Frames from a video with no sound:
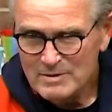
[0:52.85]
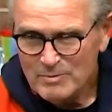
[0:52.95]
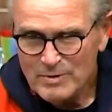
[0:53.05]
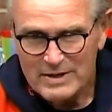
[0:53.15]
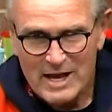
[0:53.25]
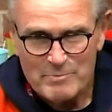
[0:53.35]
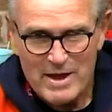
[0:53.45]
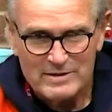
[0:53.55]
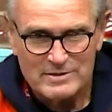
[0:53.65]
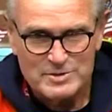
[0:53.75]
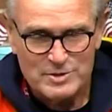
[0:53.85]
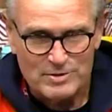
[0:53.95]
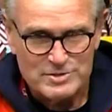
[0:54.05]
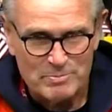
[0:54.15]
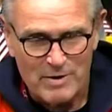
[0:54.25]
when I got back to the
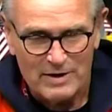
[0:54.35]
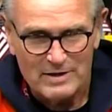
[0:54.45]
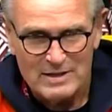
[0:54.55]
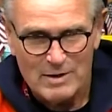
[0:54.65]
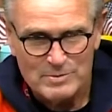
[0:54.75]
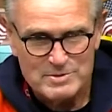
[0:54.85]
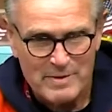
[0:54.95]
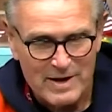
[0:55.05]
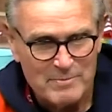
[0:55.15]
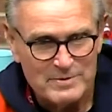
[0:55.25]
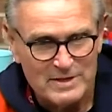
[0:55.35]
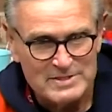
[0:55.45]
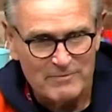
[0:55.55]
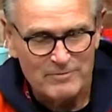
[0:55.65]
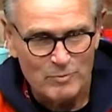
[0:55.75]
church, the parking lot was about empty
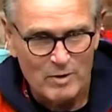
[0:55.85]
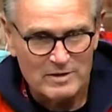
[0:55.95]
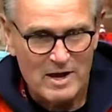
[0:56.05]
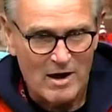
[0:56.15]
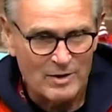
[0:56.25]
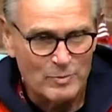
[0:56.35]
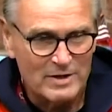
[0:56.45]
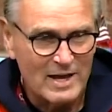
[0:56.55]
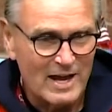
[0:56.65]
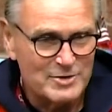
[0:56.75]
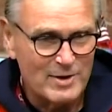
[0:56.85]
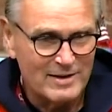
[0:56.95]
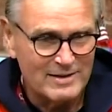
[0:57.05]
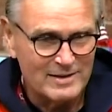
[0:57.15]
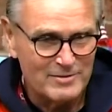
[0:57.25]
except for one car and one guy trying to
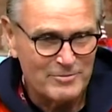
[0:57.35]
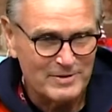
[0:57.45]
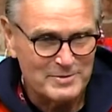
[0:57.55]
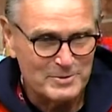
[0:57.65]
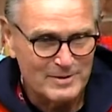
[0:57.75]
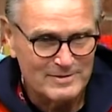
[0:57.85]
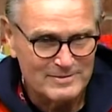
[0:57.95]
get in the front door.